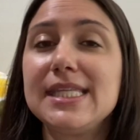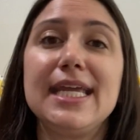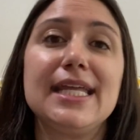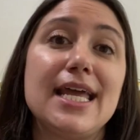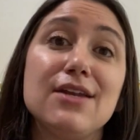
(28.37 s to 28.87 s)
they
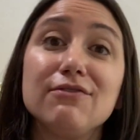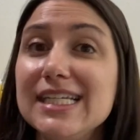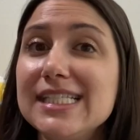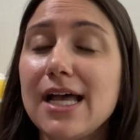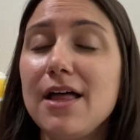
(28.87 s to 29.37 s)
can then
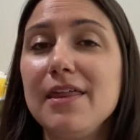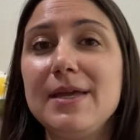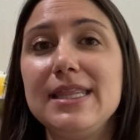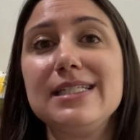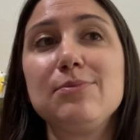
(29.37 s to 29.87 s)
resell them
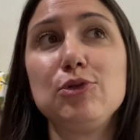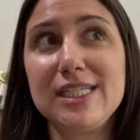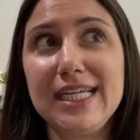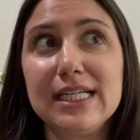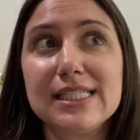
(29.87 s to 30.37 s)
at these
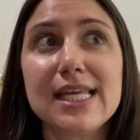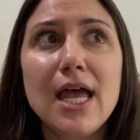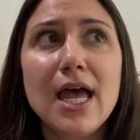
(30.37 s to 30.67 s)
boutiques.